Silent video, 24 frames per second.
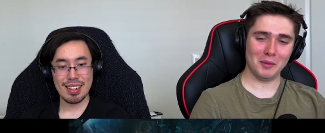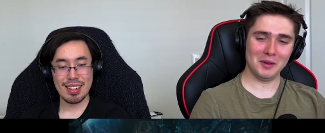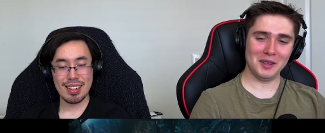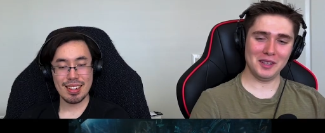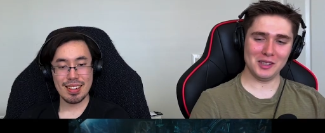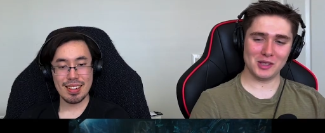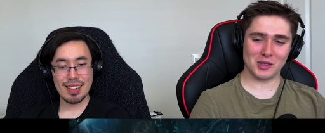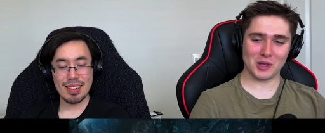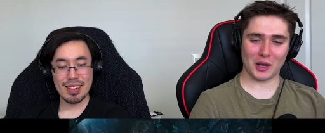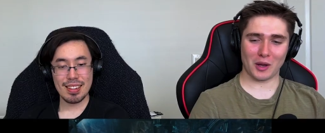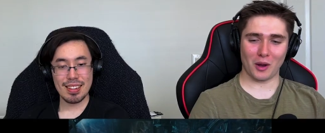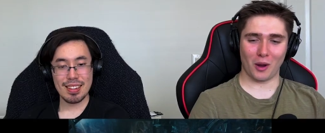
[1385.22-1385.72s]
Speaker 1: of
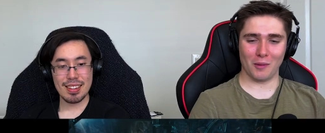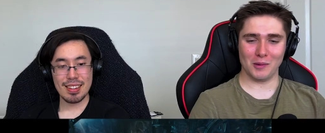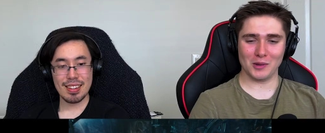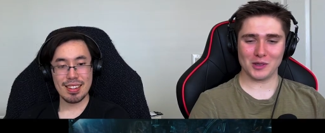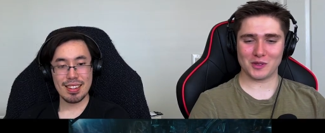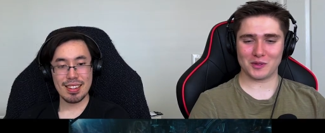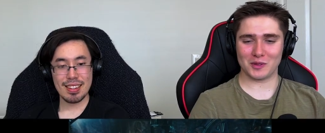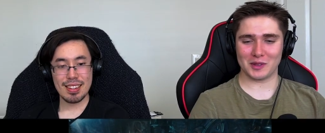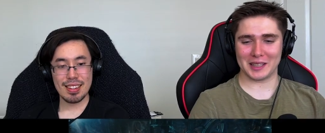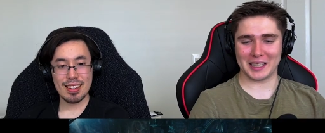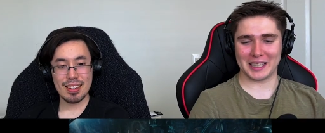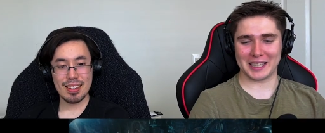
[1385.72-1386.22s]
these like
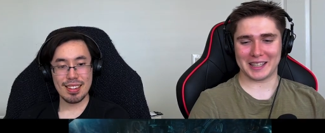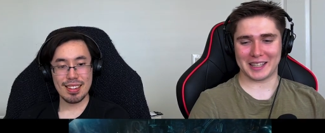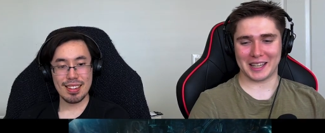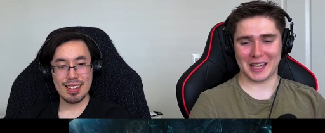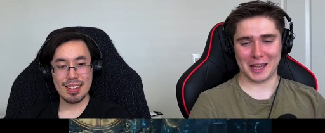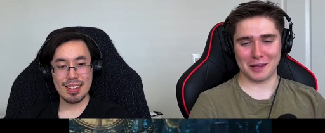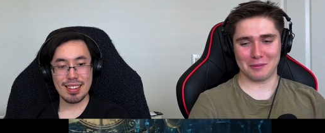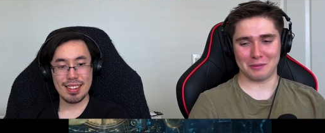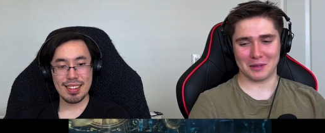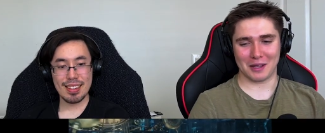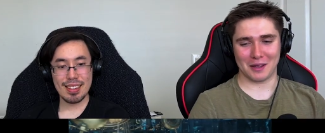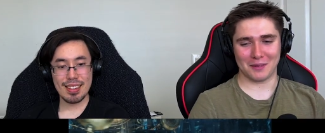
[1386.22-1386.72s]
almost feel like
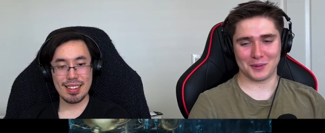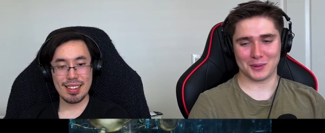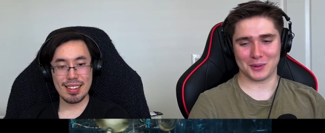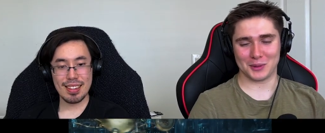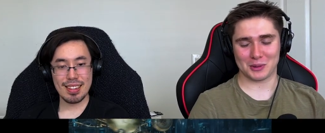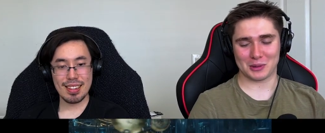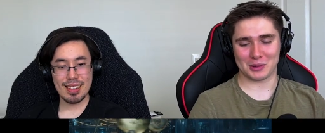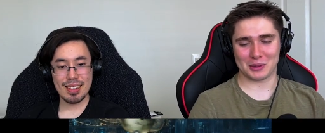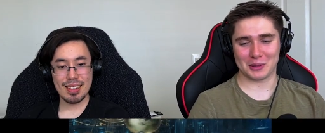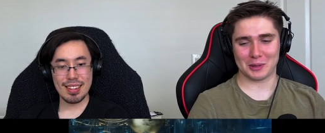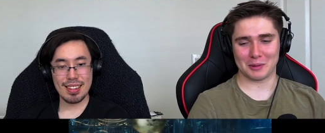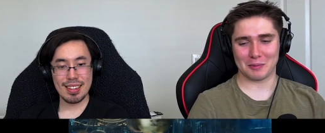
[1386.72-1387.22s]
game
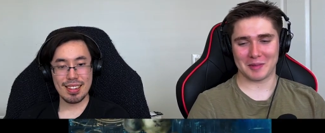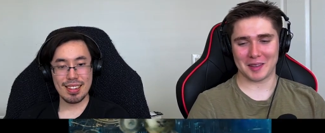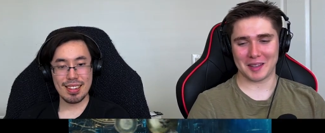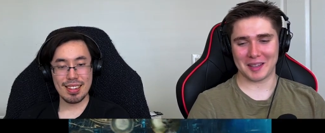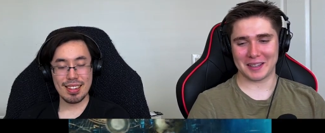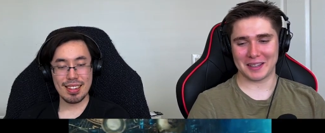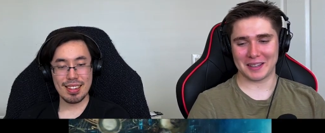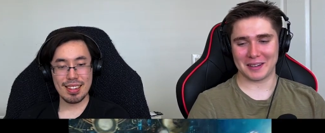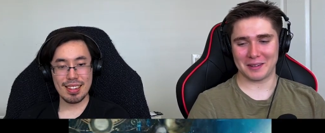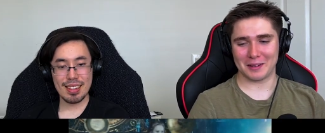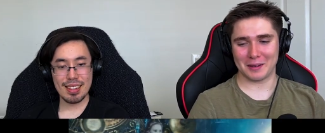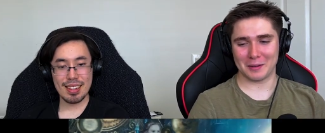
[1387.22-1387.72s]
levels or
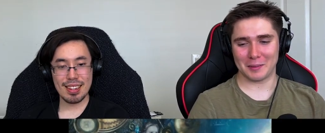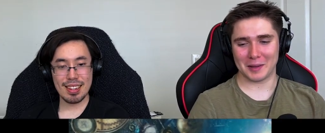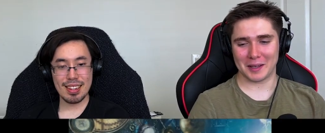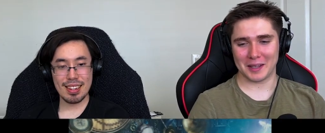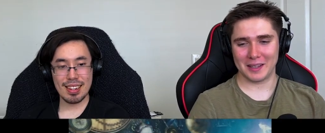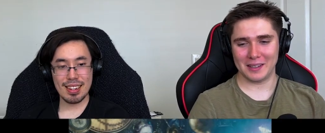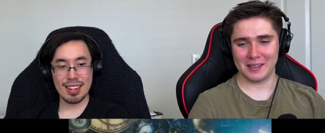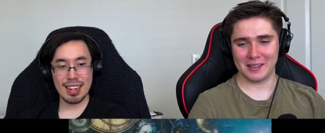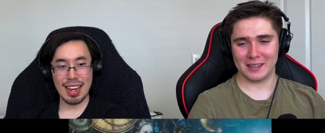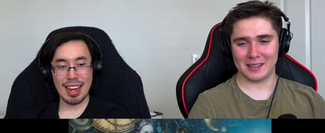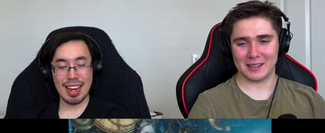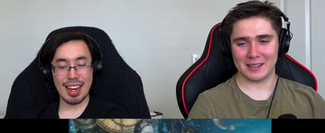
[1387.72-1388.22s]
something. You know what I
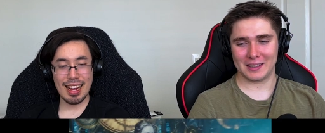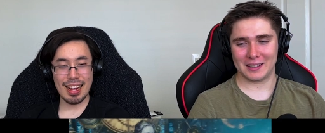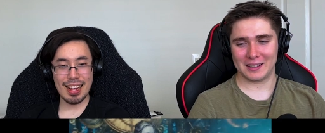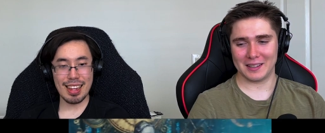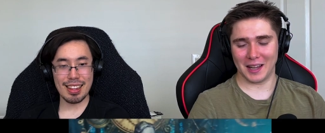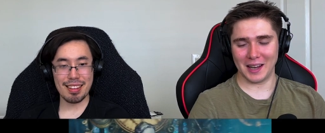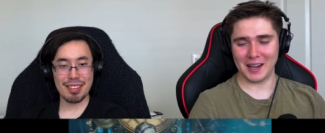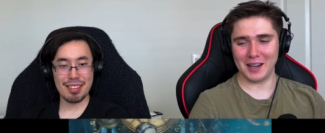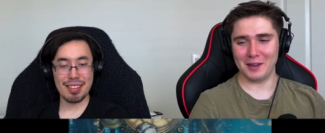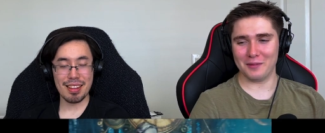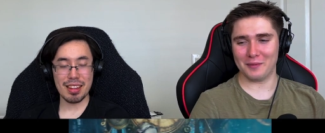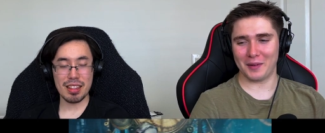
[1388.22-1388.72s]
mean? Yeah.
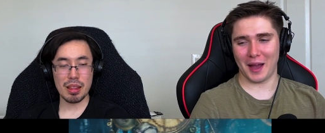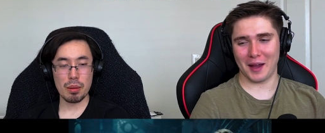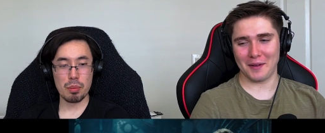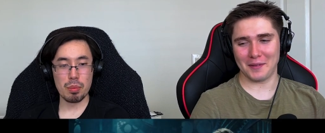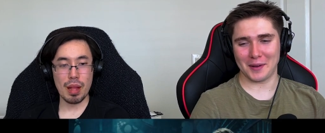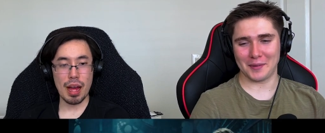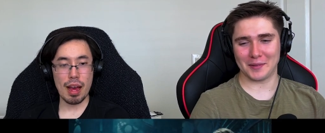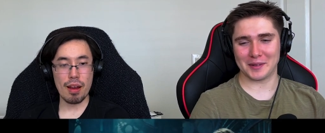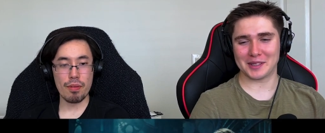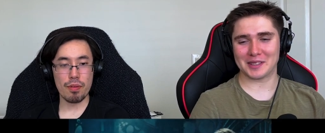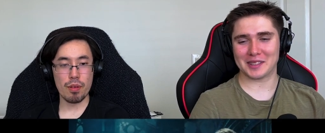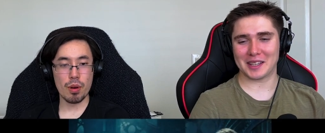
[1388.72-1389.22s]
Not in a like bad
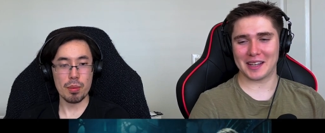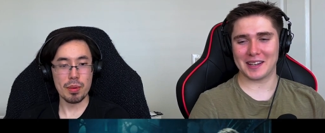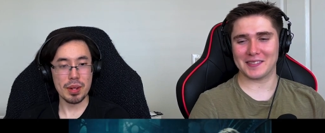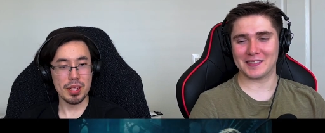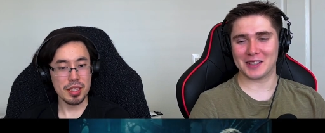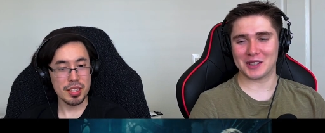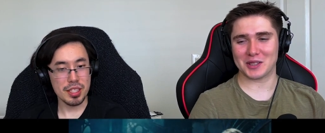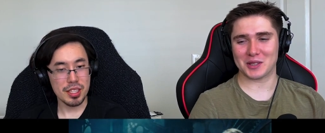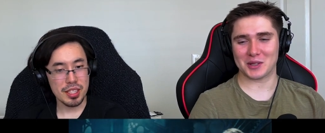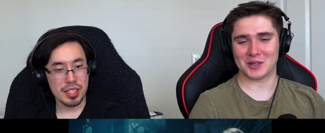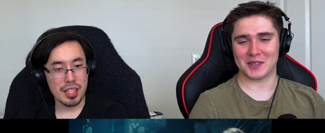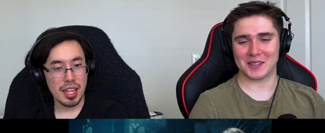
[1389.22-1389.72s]
way, but it's kind of
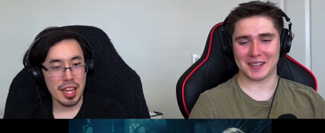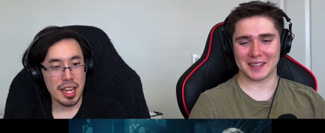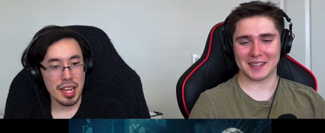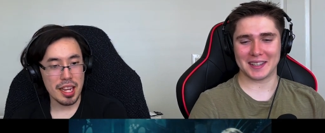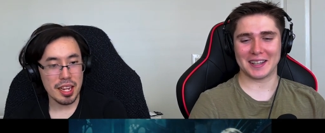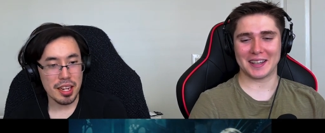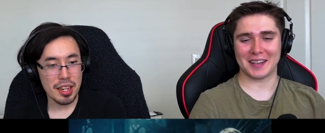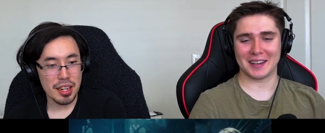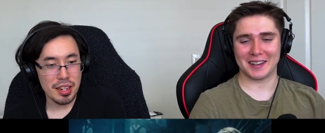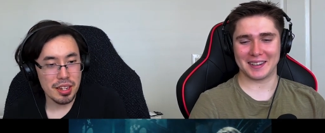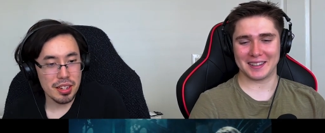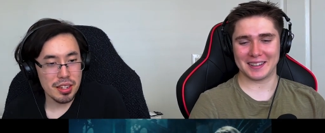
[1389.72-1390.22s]
interesting.
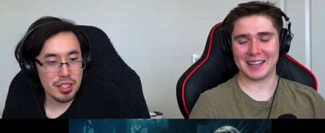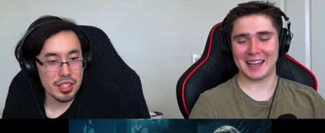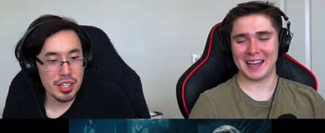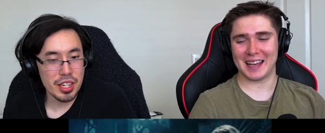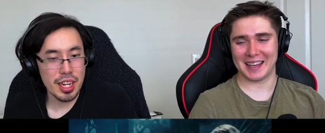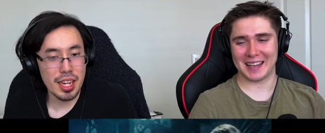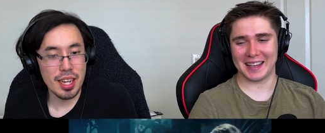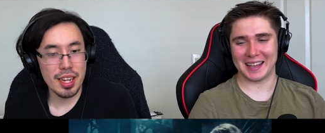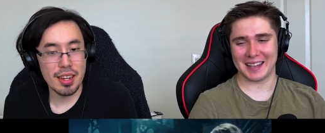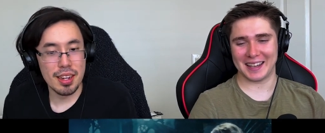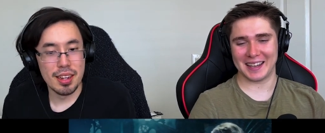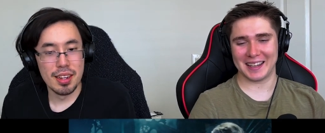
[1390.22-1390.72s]
Stage, like,
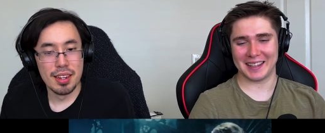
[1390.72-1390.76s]
yeah, yeah,